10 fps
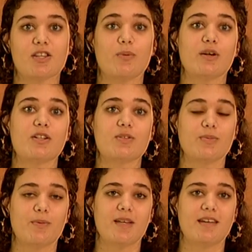The winners
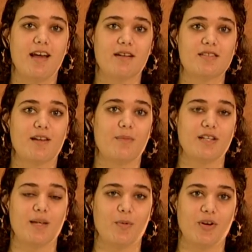will be announced on
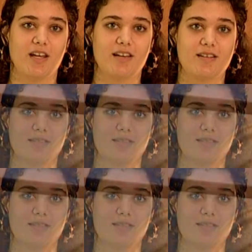Monday morning.